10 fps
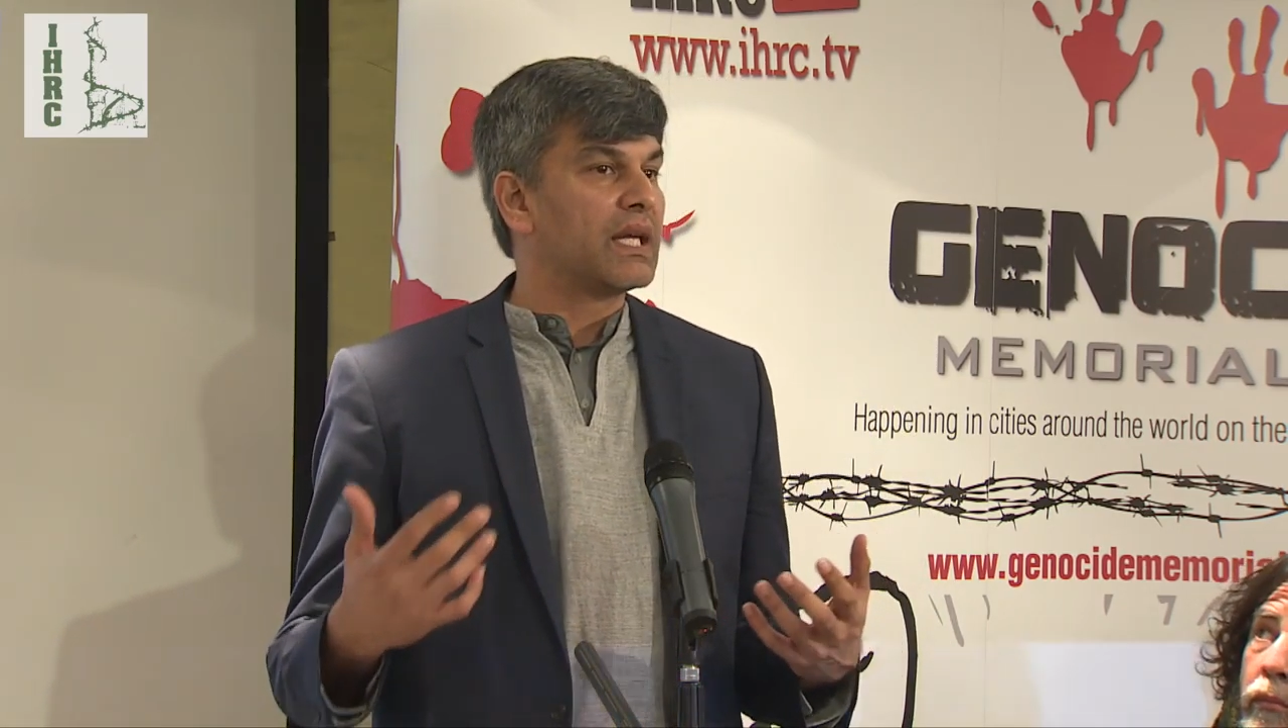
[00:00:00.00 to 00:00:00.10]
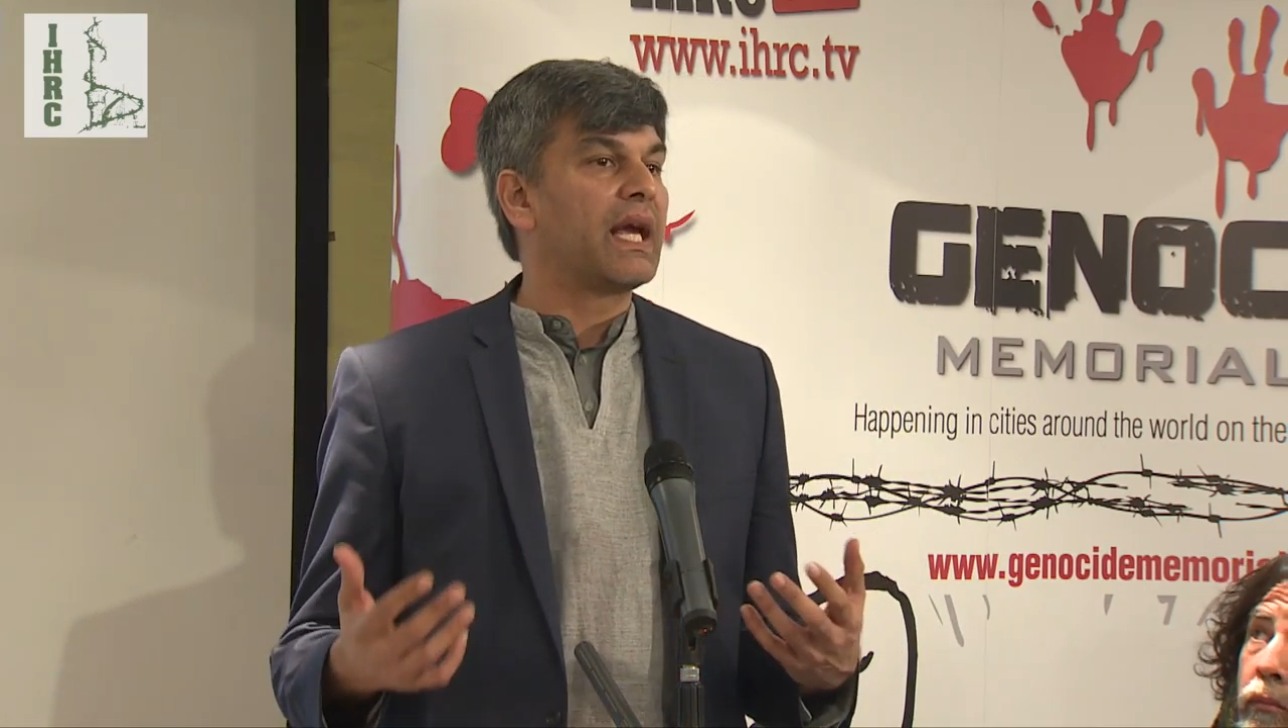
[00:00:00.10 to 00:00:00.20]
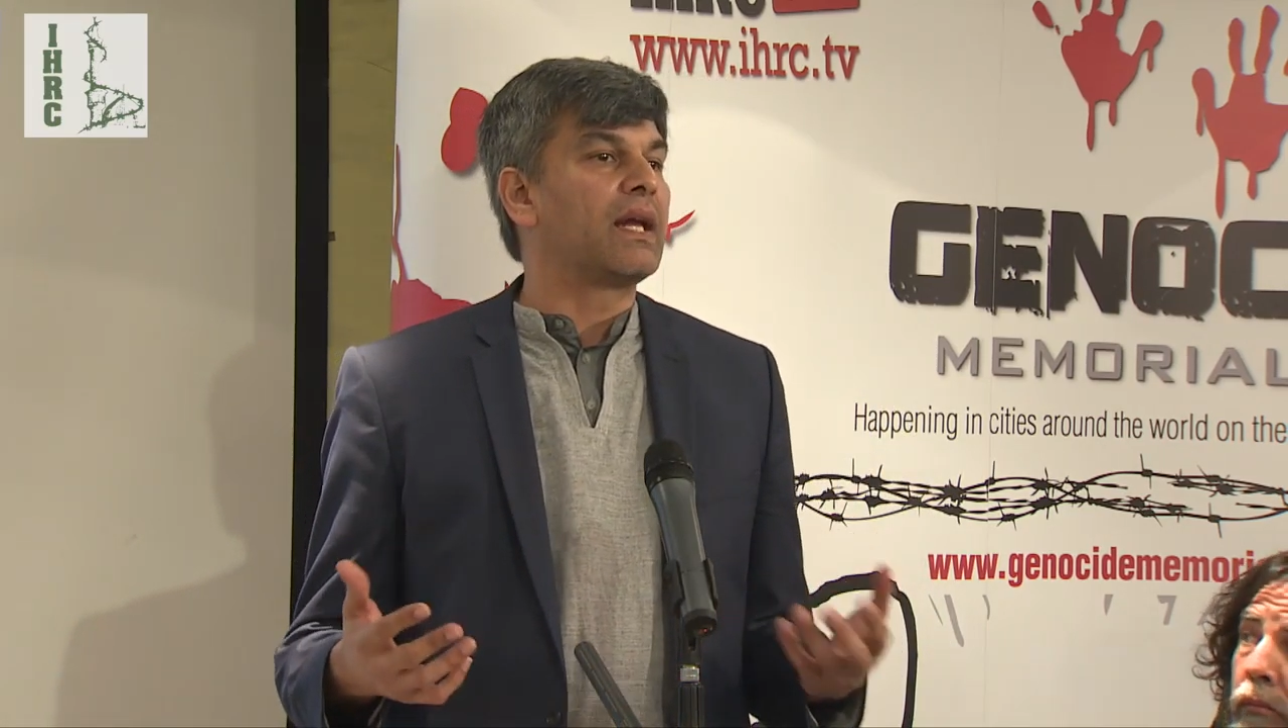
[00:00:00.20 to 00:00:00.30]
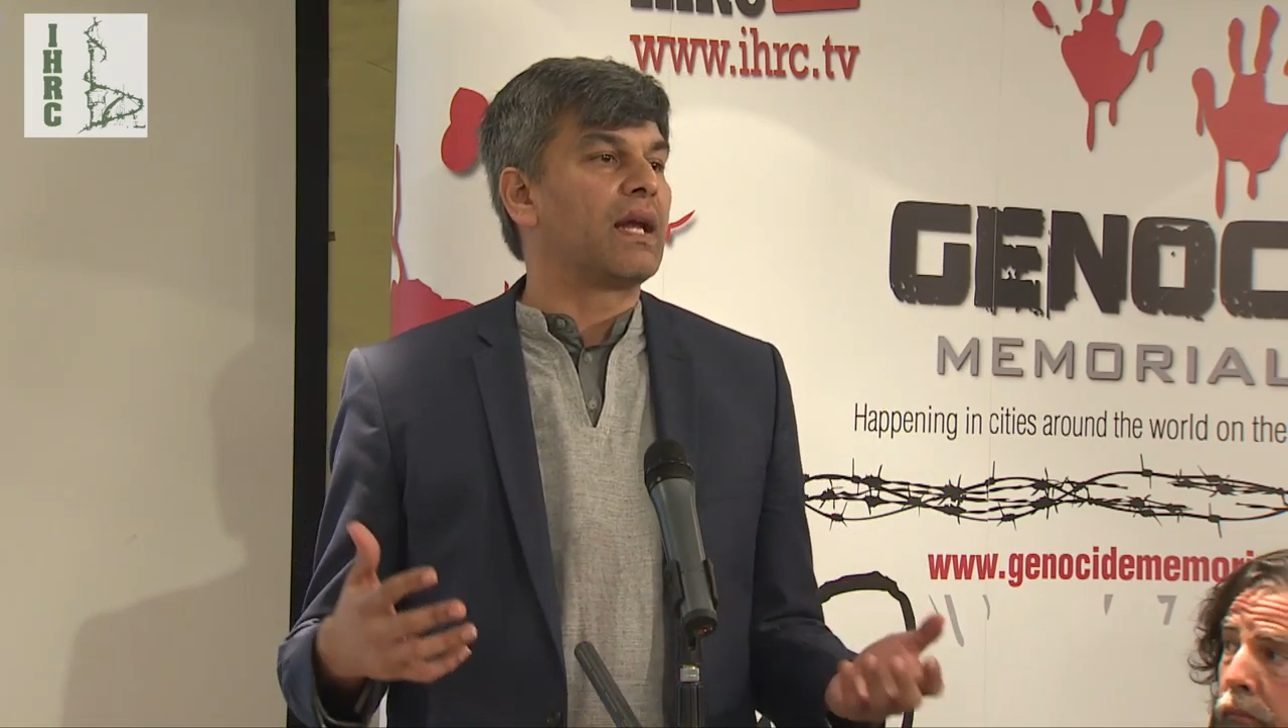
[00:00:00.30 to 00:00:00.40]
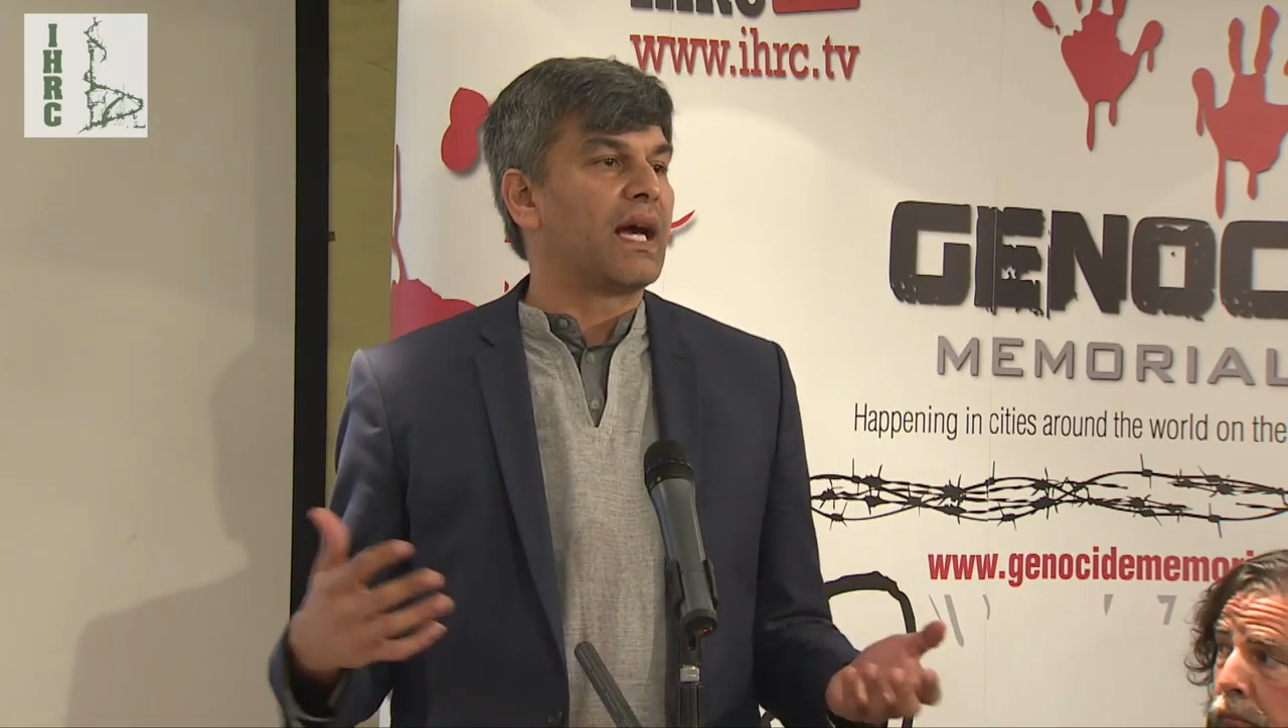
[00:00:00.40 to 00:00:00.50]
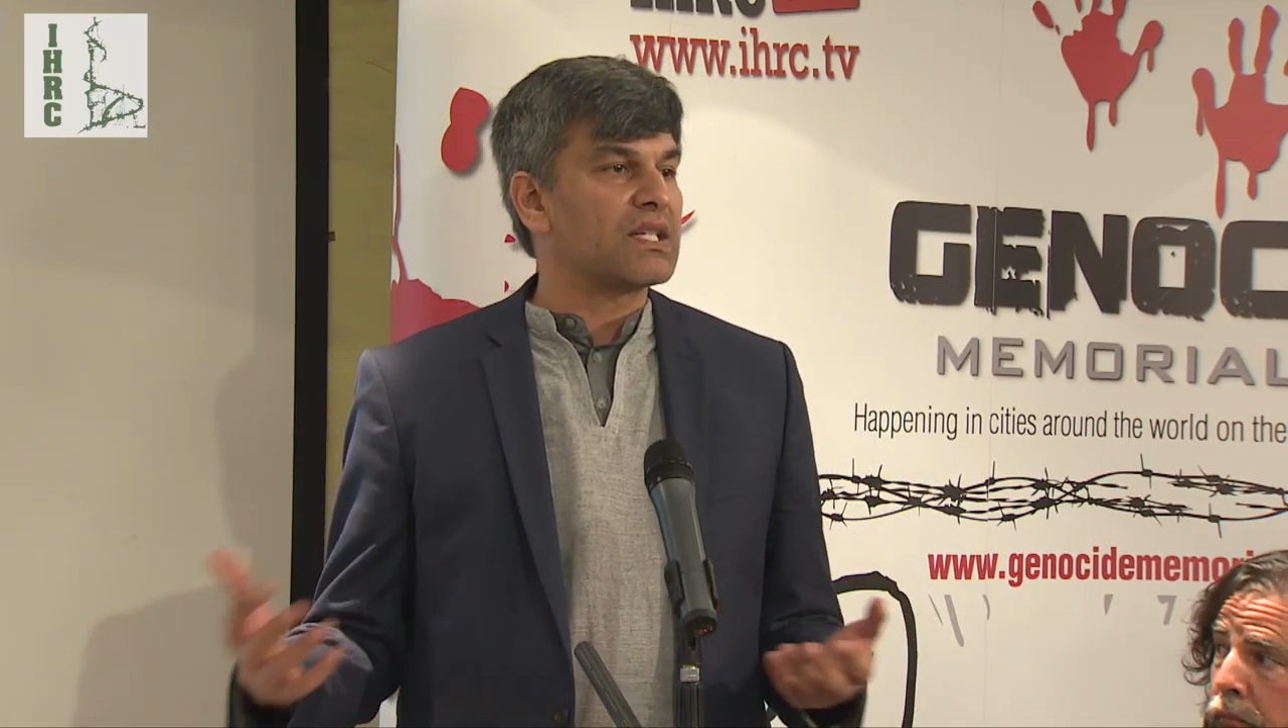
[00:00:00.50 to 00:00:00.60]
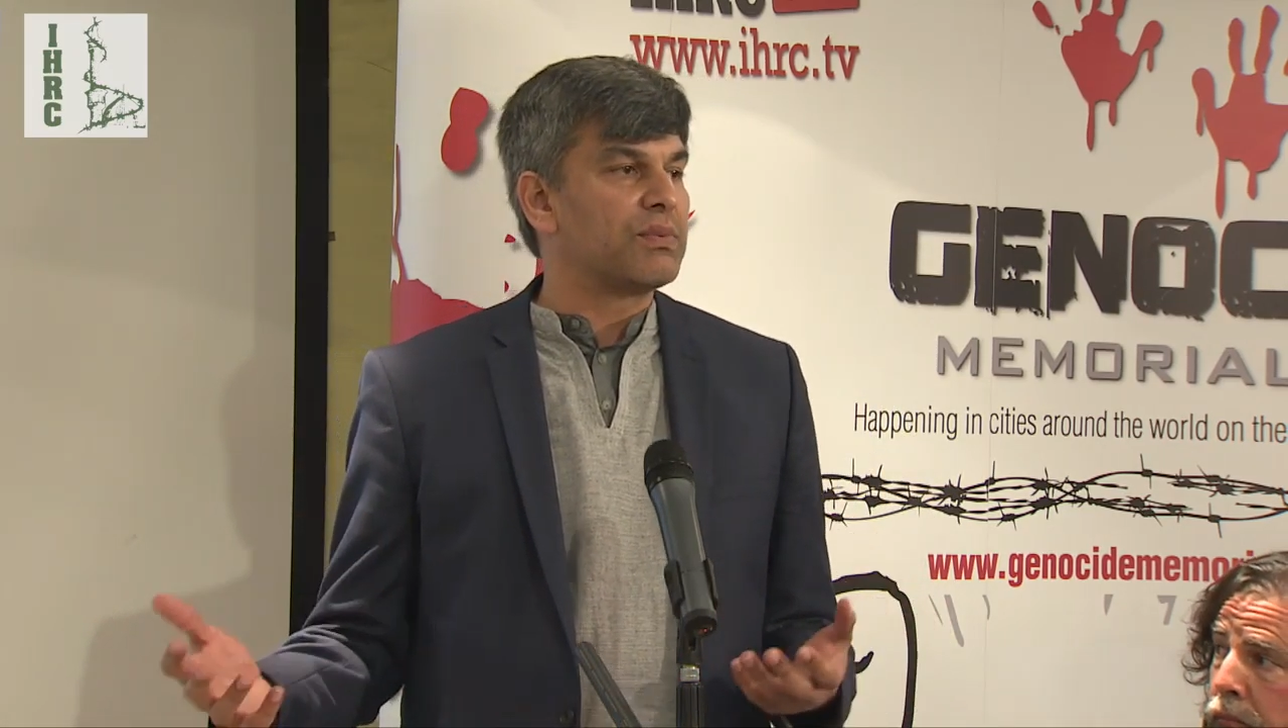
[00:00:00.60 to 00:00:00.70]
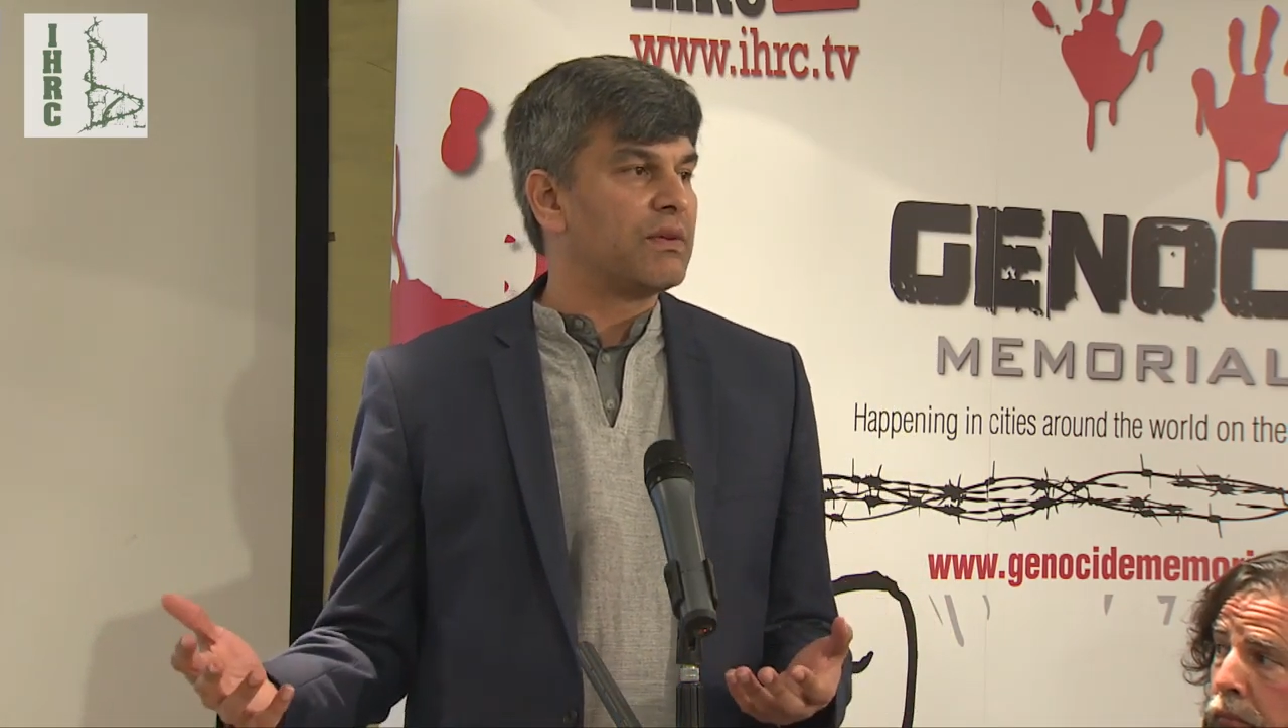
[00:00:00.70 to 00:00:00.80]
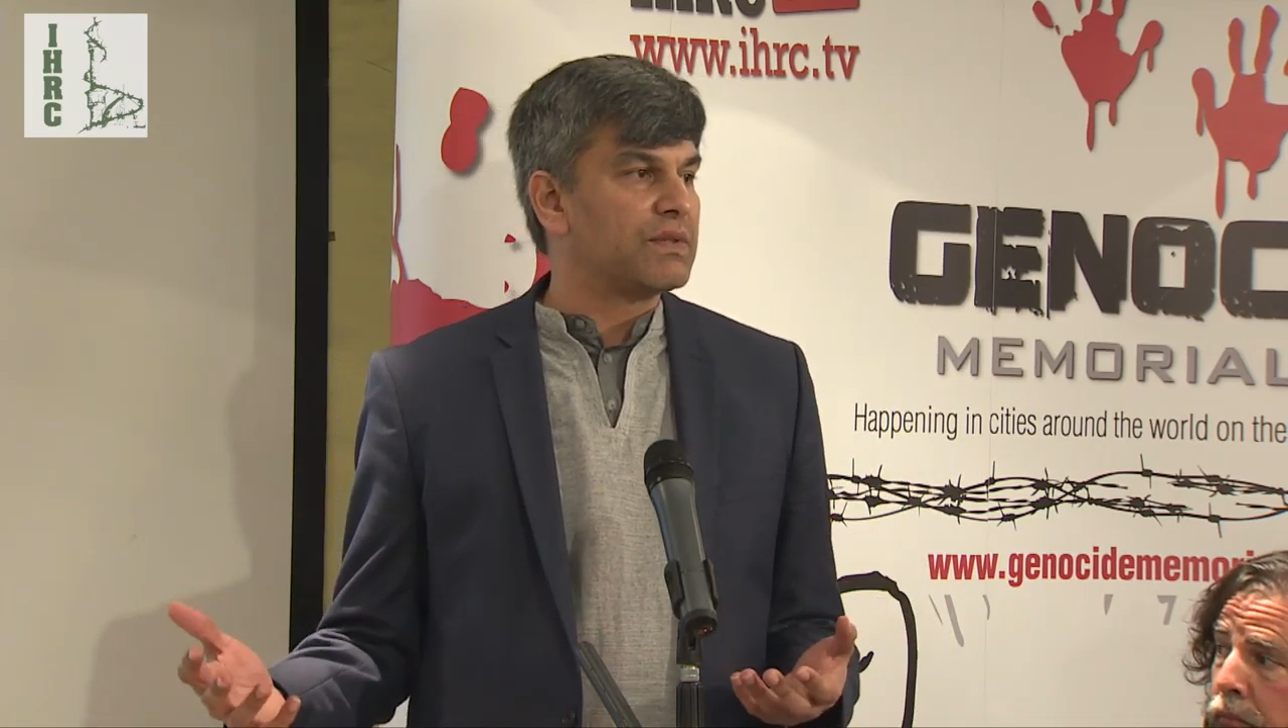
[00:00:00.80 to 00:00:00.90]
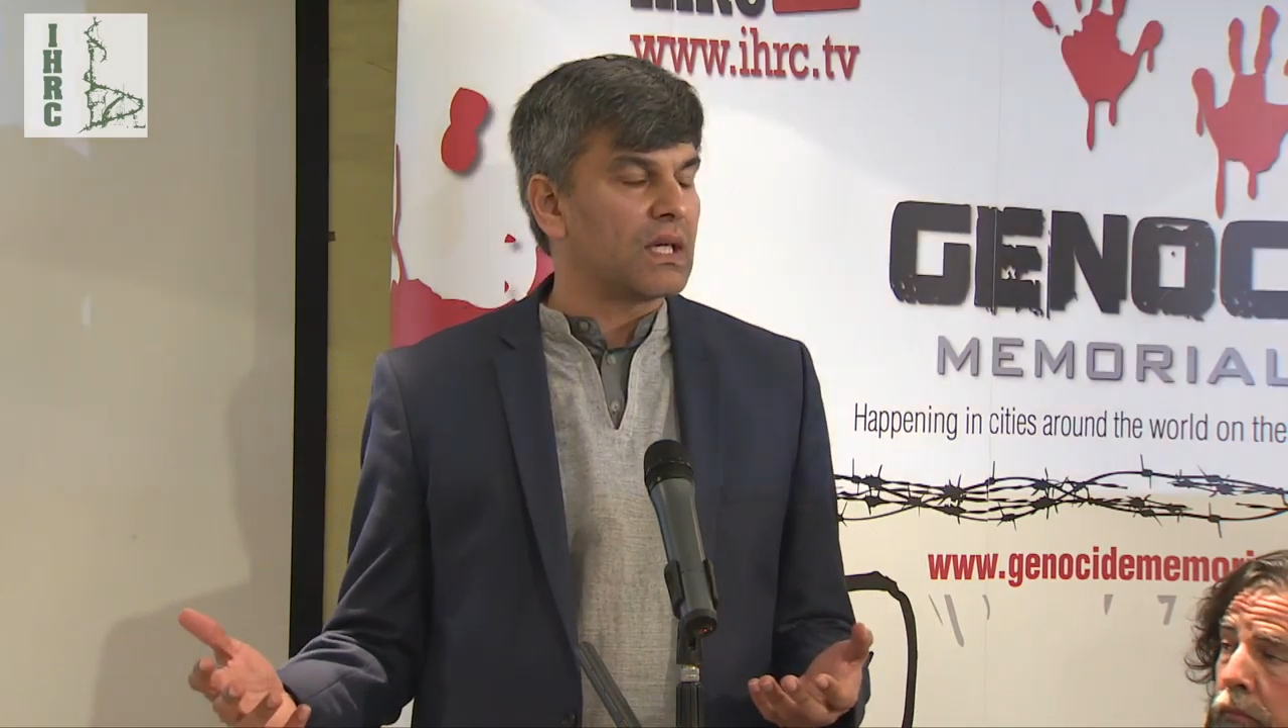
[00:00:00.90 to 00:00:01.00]
again, as
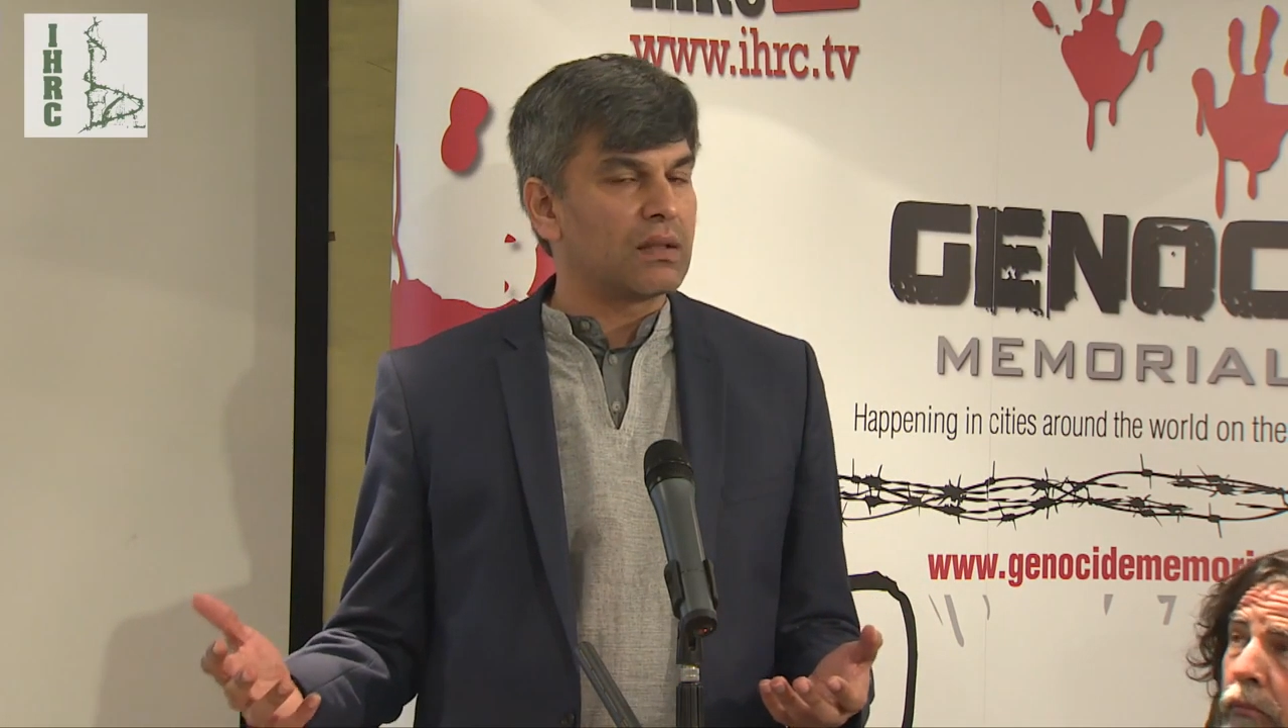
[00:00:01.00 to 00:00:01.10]
we have